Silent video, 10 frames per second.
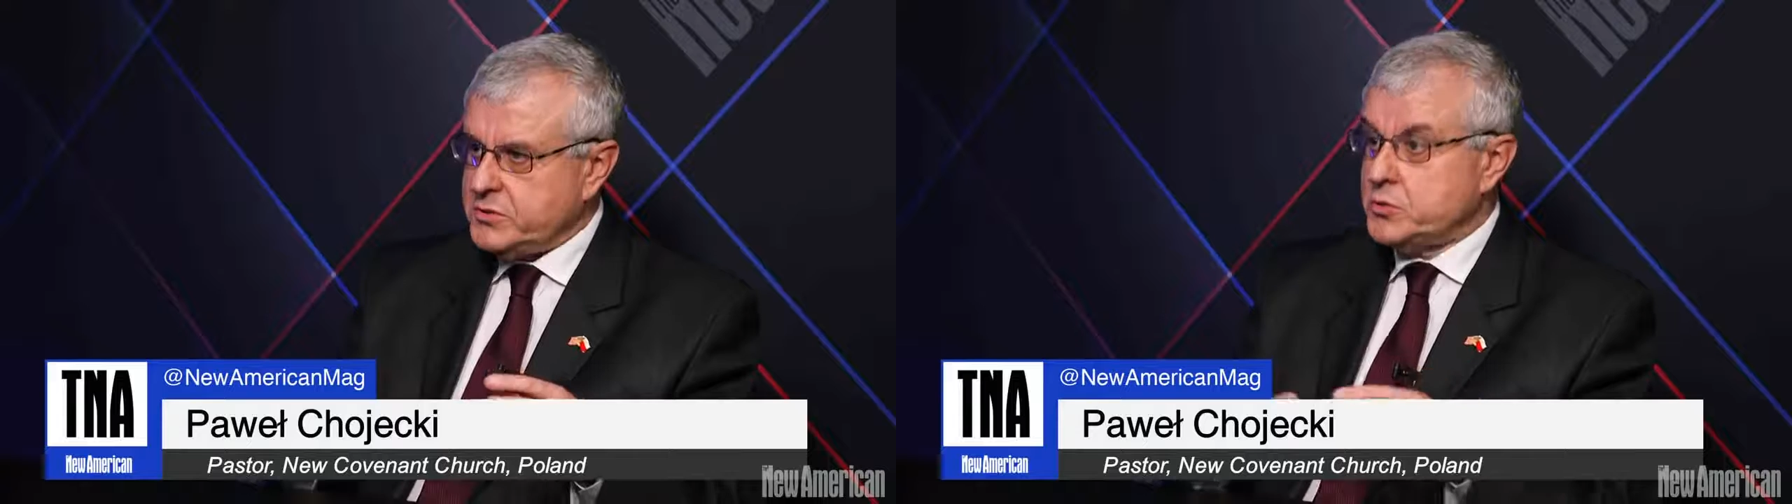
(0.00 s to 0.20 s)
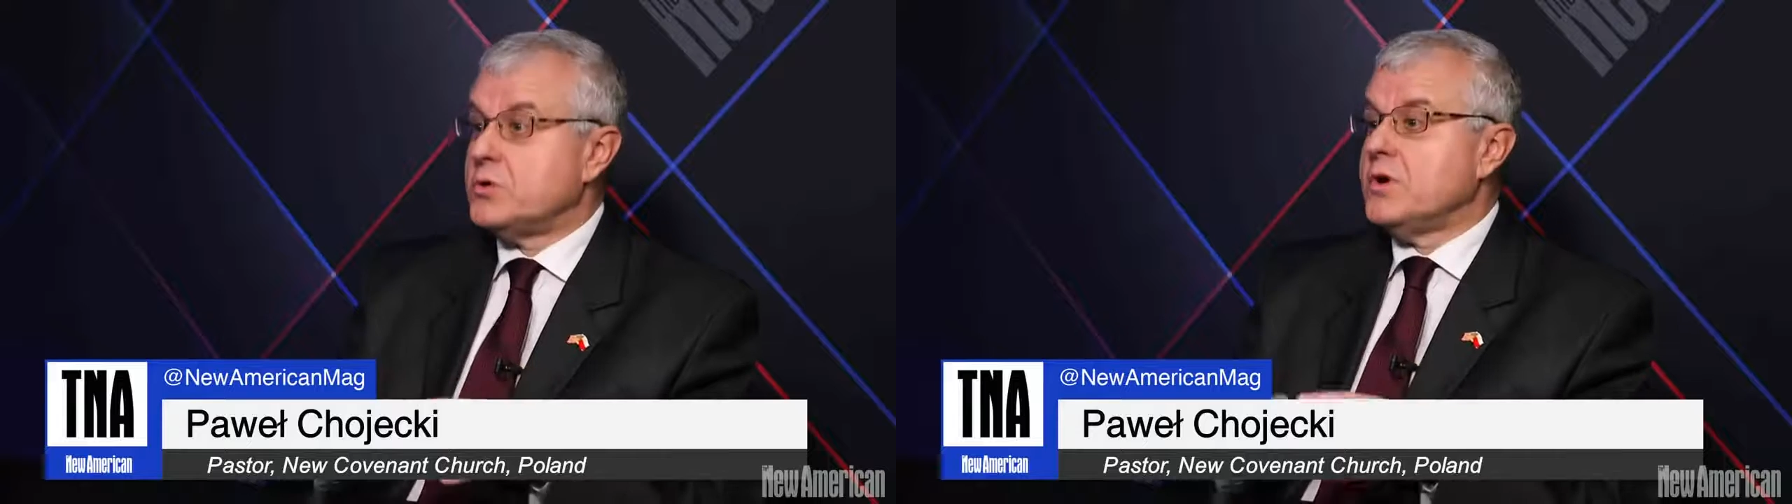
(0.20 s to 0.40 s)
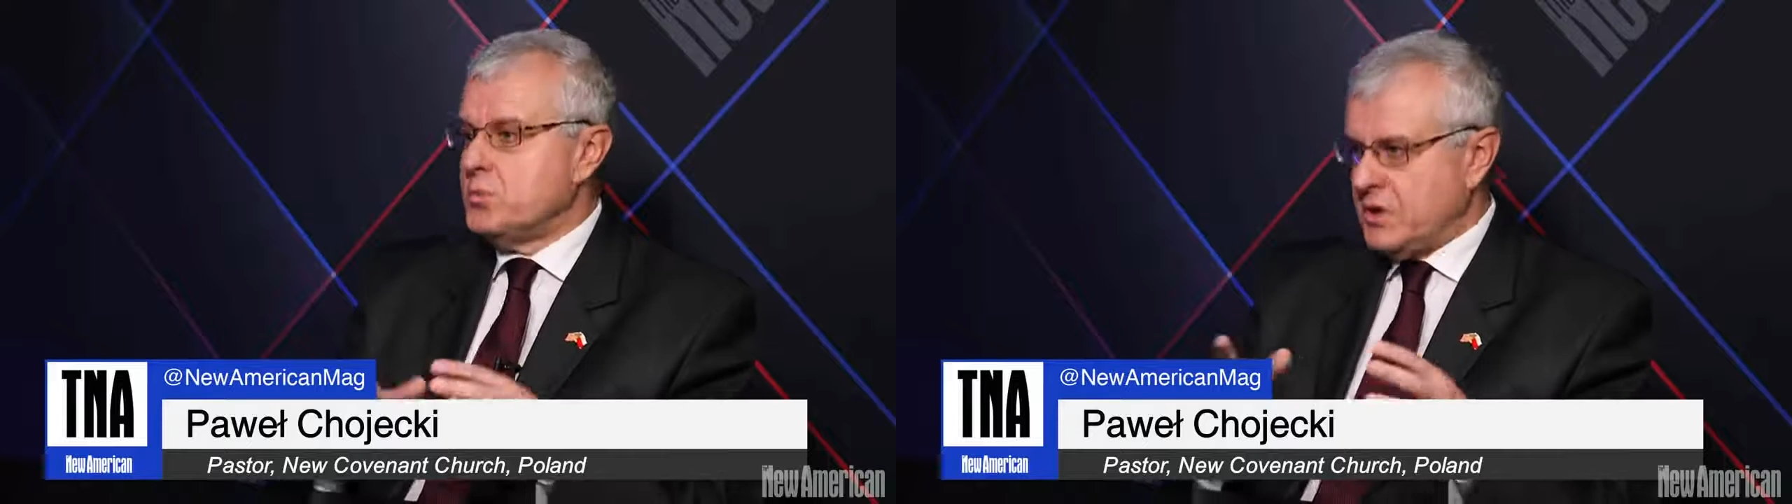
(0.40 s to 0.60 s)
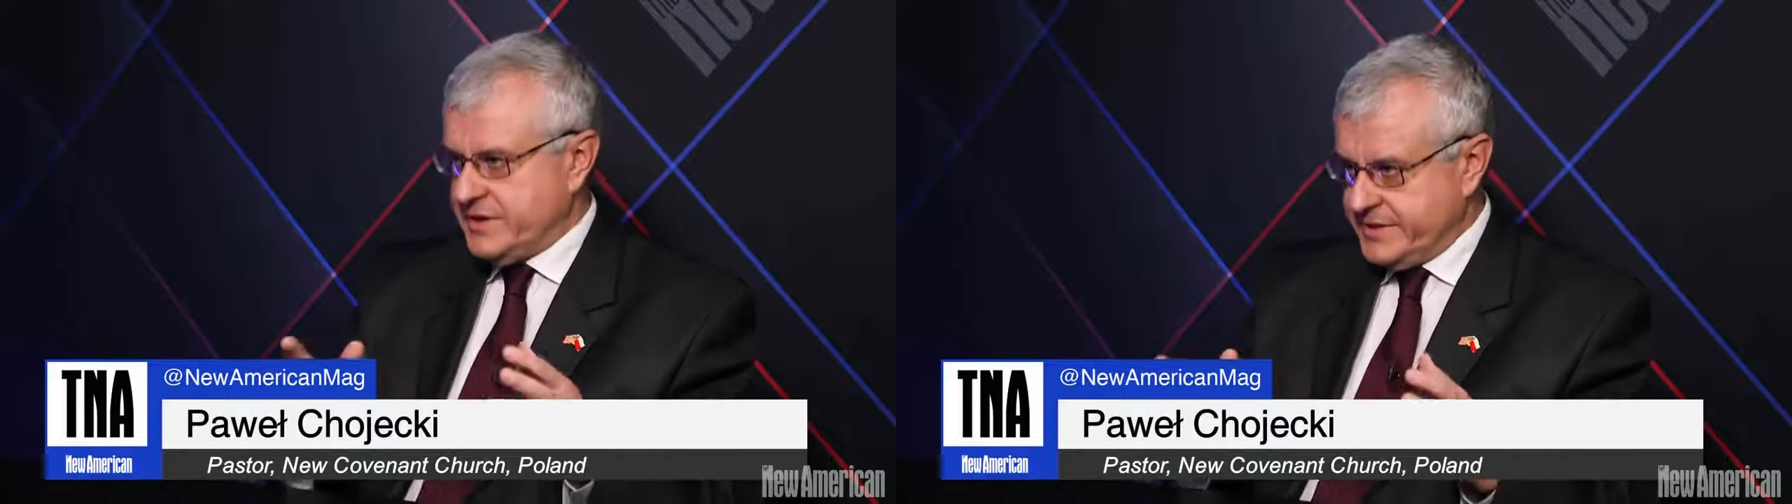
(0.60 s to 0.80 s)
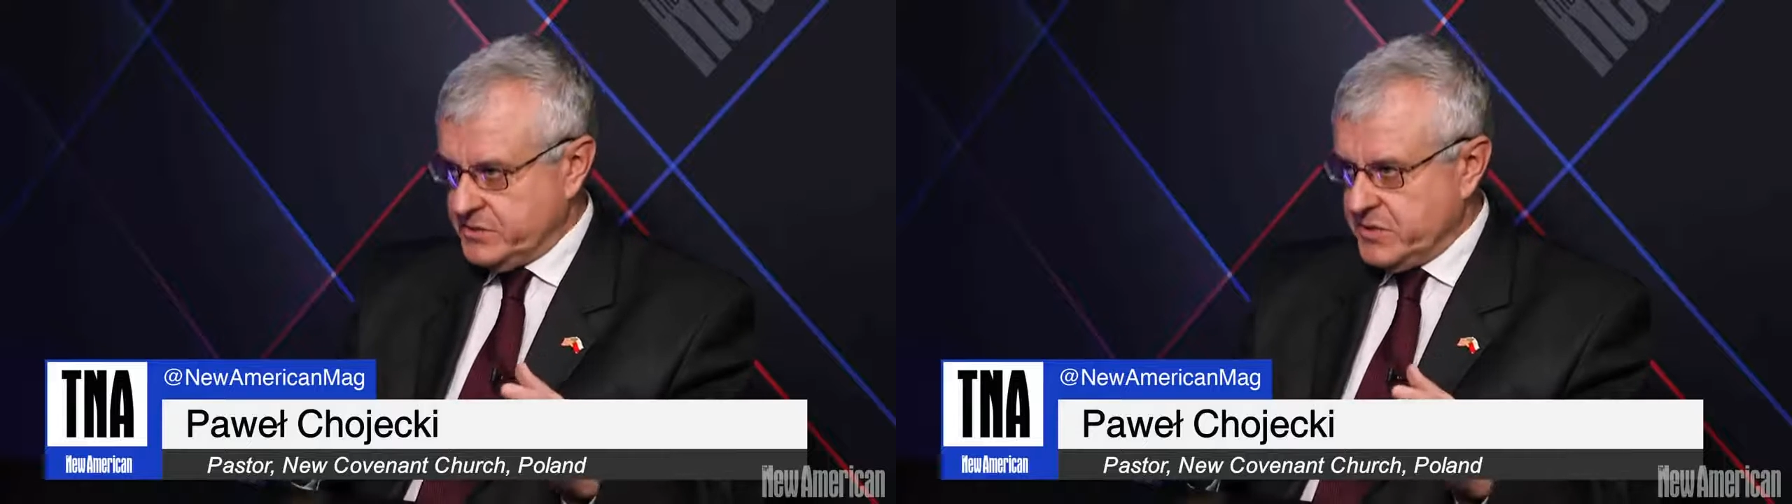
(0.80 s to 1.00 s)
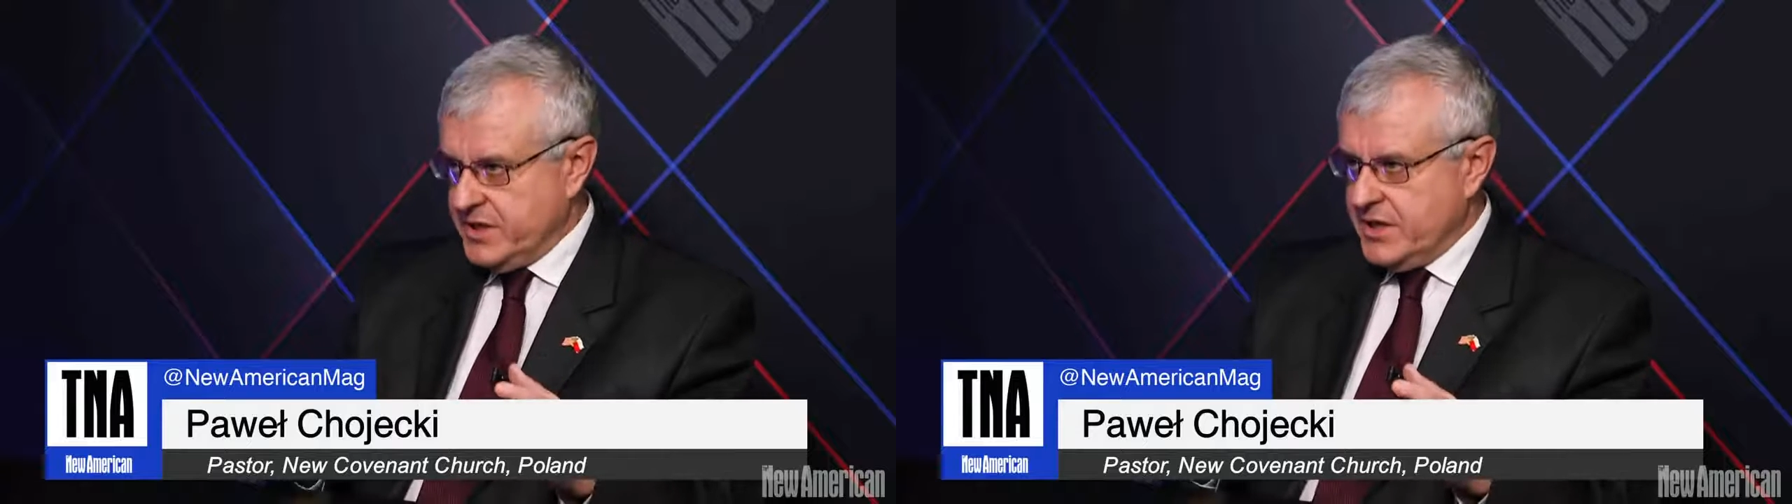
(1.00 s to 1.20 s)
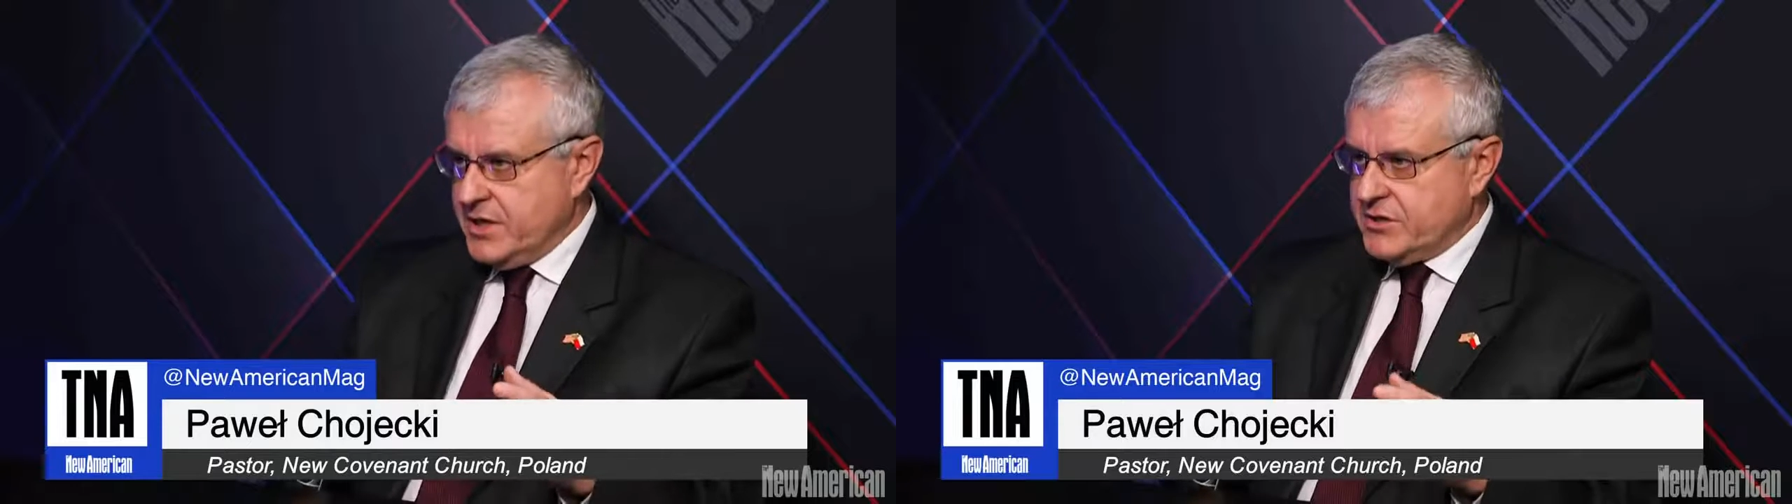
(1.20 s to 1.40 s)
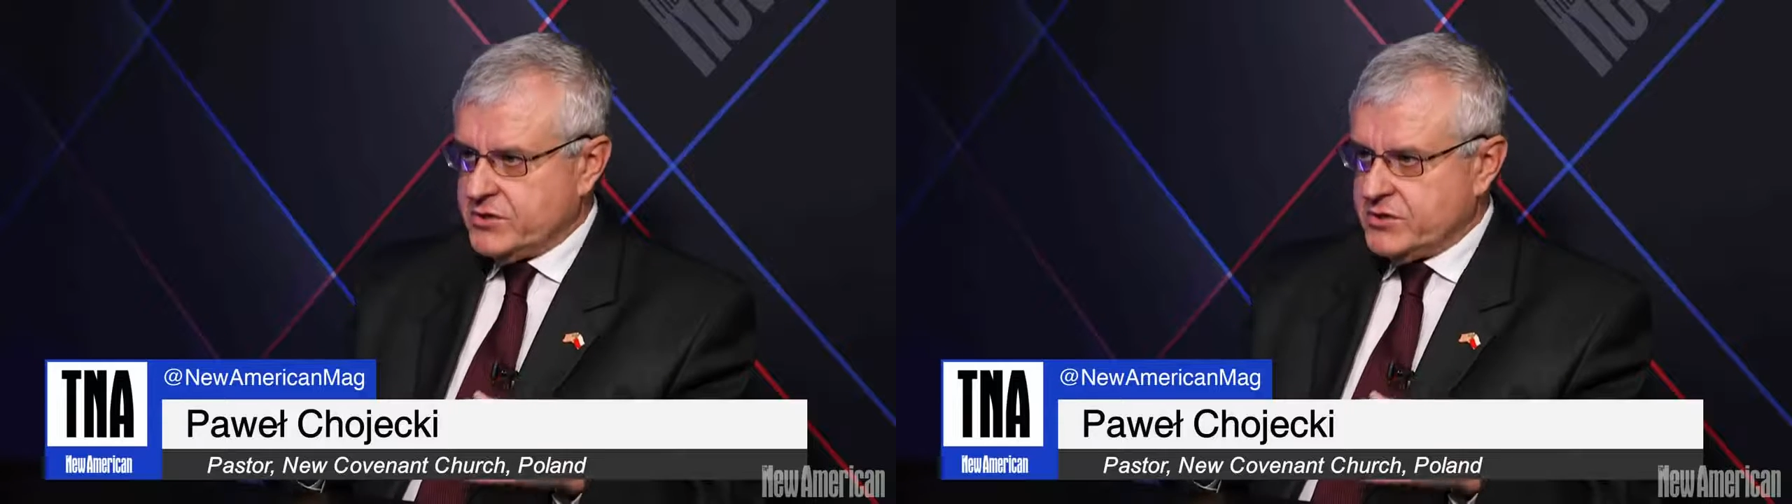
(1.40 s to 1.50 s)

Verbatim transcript: to globalism. Mm-hmm.